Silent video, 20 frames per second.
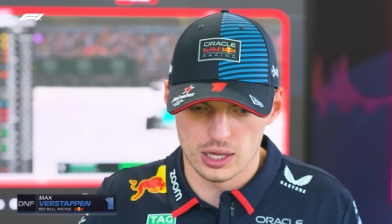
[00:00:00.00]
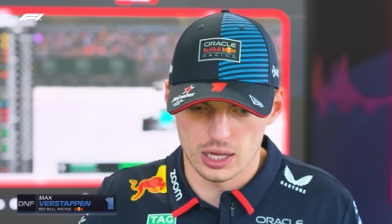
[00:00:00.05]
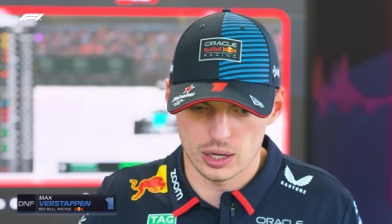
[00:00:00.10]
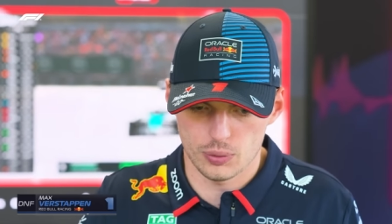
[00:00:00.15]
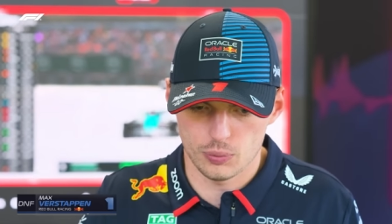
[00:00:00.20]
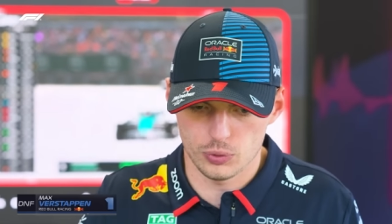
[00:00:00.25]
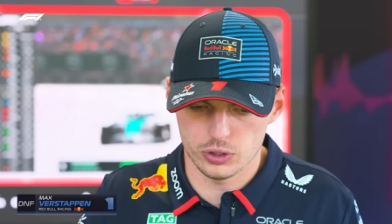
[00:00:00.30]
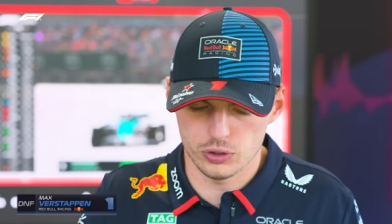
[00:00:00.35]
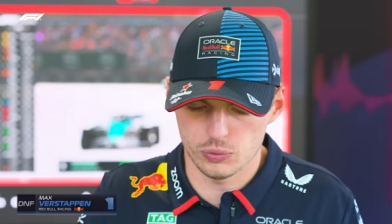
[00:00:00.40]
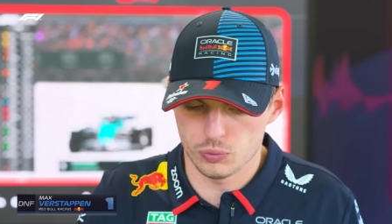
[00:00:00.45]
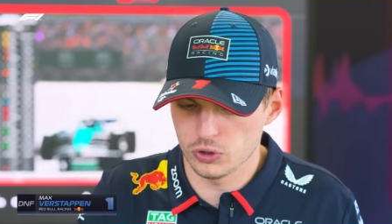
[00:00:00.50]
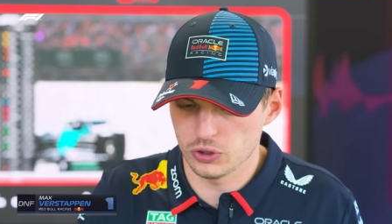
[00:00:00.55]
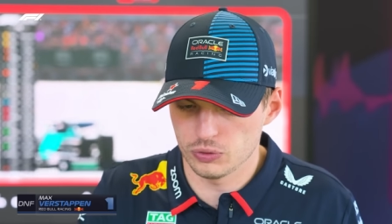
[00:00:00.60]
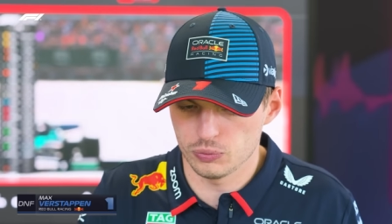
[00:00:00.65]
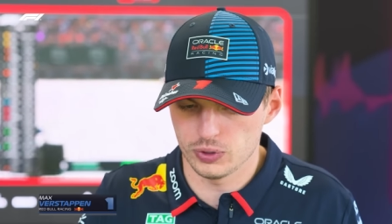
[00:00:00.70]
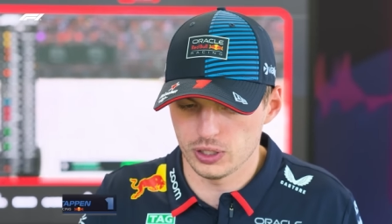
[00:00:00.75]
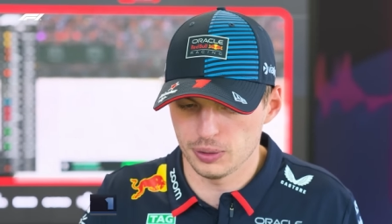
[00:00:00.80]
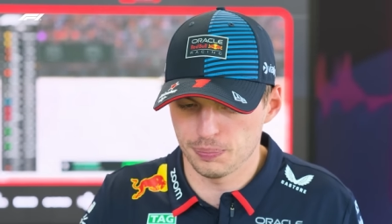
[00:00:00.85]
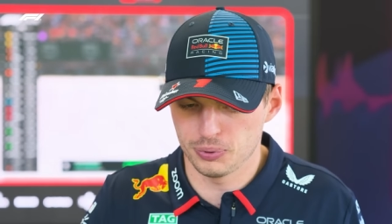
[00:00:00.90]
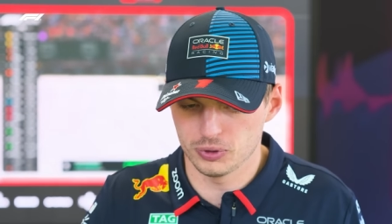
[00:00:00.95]
uh, you weren't
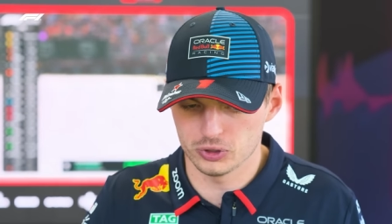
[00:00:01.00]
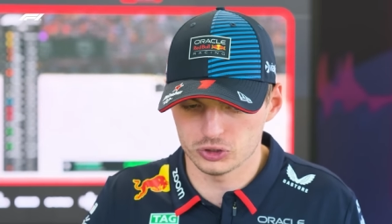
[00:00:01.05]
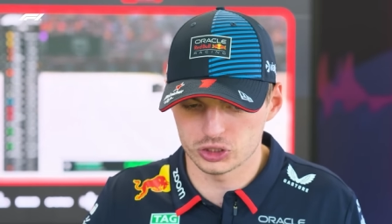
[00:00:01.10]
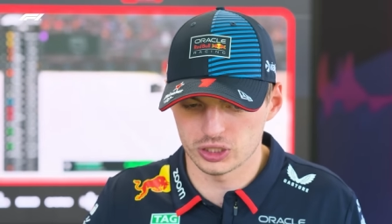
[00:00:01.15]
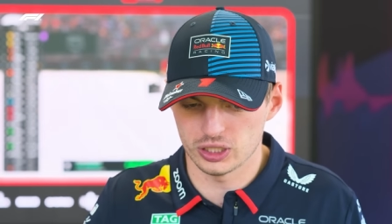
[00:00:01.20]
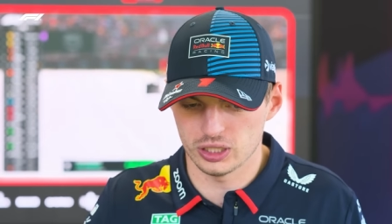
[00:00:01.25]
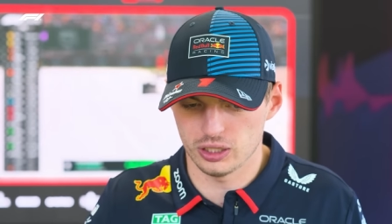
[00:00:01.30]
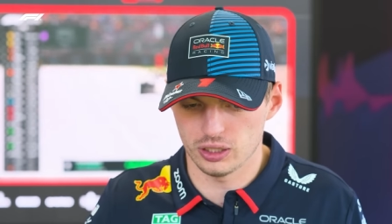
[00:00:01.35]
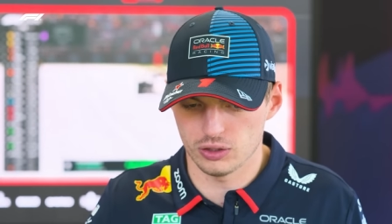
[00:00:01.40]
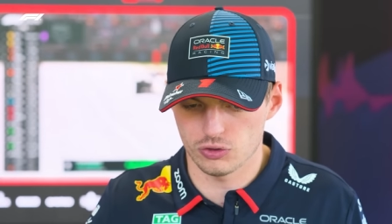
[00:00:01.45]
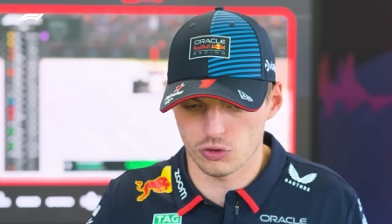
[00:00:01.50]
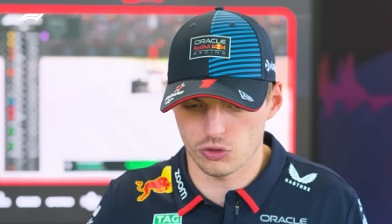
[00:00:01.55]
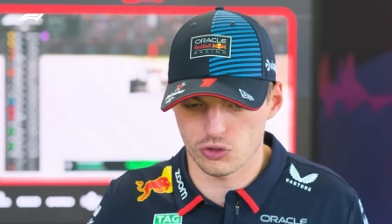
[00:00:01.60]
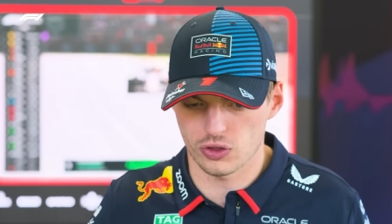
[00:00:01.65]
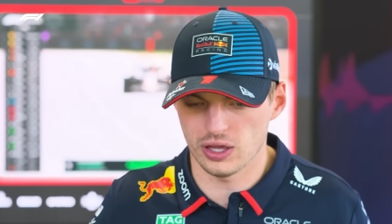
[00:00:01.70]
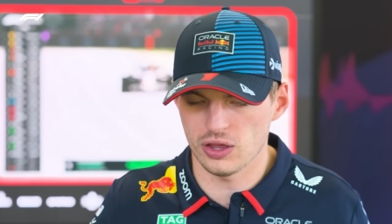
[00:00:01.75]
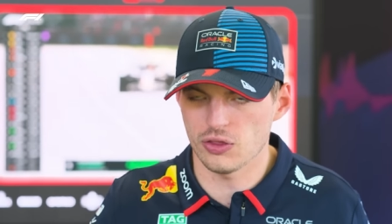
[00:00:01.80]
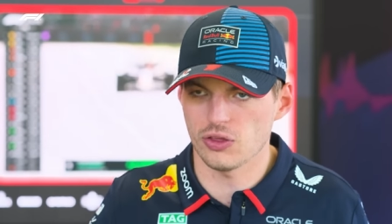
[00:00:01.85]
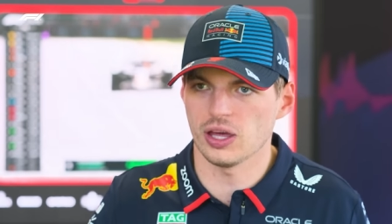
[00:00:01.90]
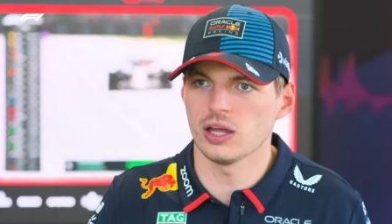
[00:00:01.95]
really pushing you're
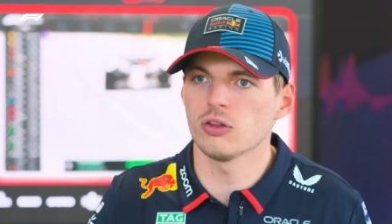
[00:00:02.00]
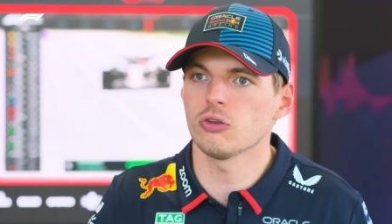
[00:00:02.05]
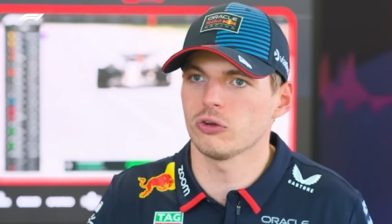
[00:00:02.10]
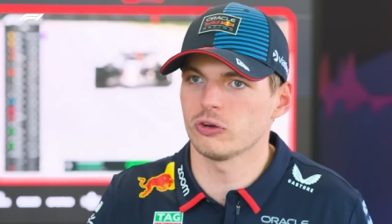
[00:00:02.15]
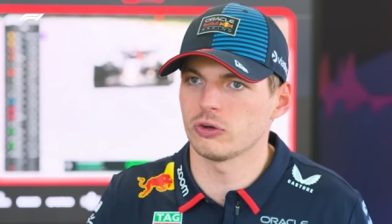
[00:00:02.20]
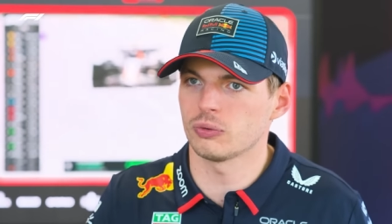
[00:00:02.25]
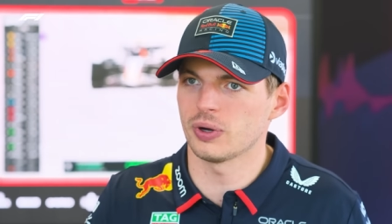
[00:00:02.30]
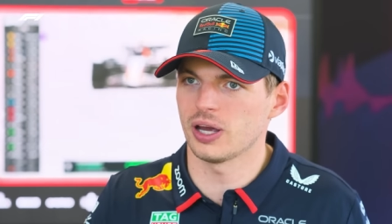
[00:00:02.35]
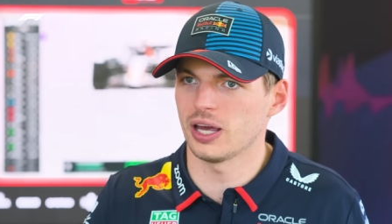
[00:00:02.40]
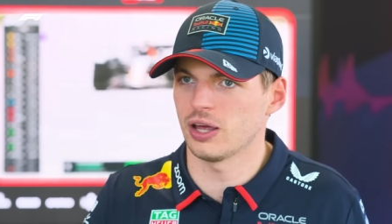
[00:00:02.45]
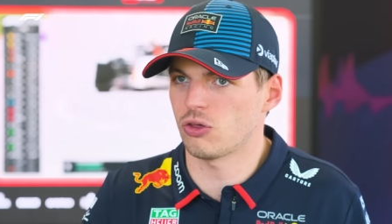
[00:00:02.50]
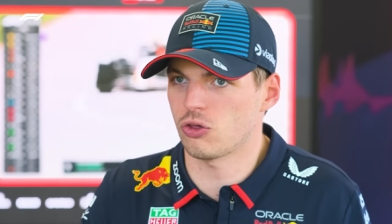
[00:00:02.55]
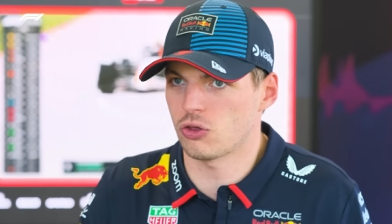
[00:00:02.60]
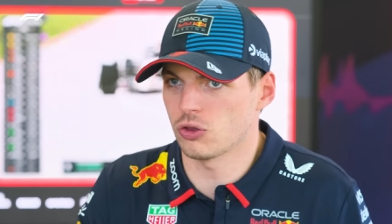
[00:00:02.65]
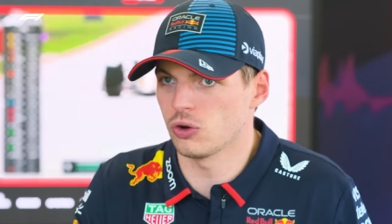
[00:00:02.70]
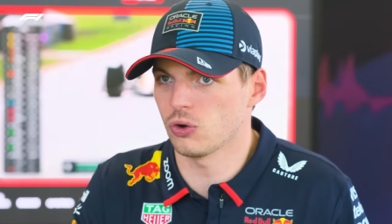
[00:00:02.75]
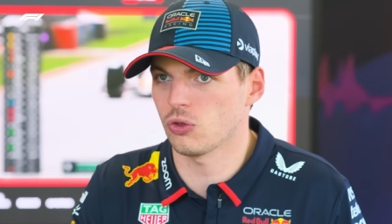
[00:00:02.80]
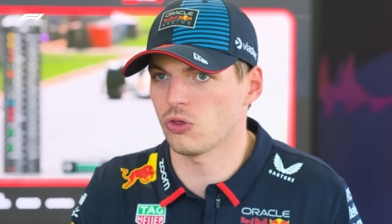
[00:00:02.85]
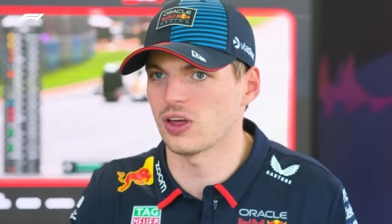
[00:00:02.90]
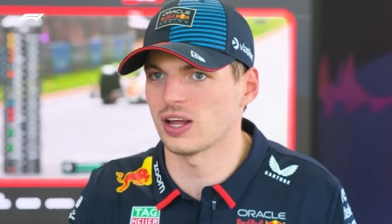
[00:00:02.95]
just easing into the race you
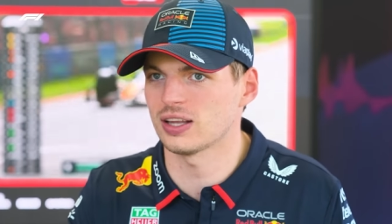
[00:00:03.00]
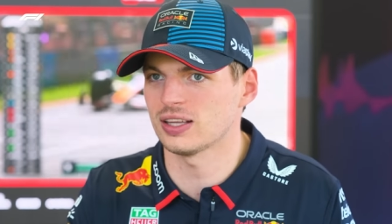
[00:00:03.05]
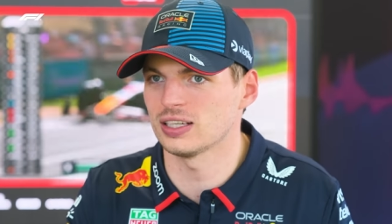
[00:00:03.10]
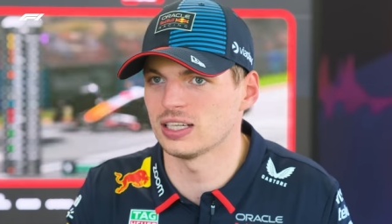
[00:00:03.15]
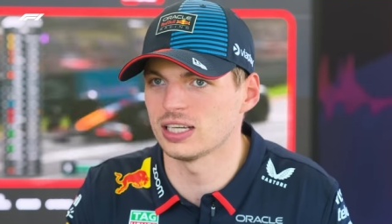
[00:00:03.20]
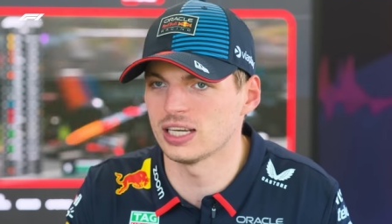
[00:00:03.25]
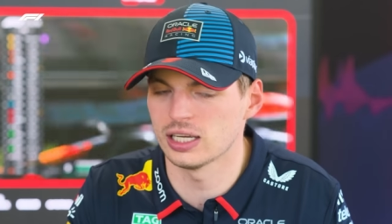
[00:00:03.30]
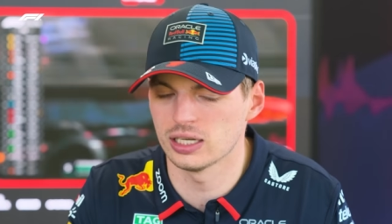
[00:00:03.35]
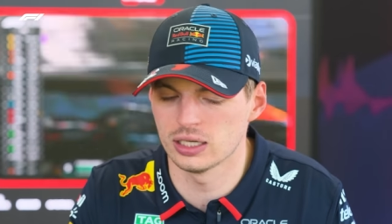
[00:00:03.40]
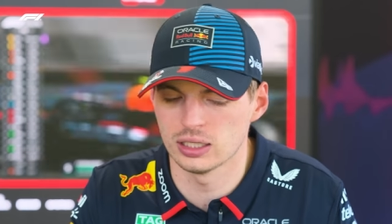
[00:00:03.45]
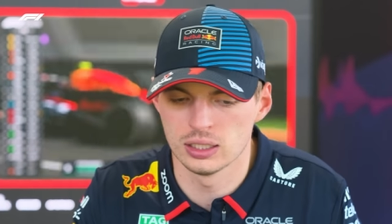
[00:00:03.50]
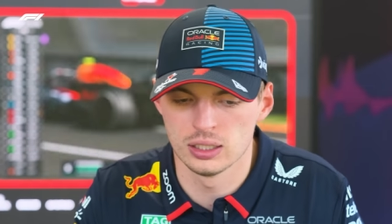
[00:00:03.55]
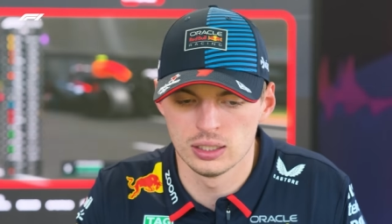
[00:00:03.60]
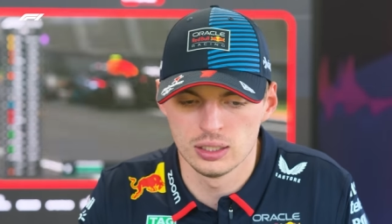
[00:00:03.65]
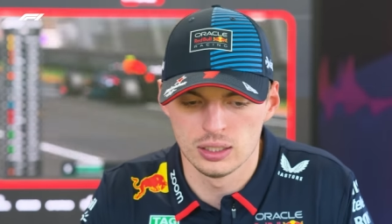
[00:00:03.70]
know settling in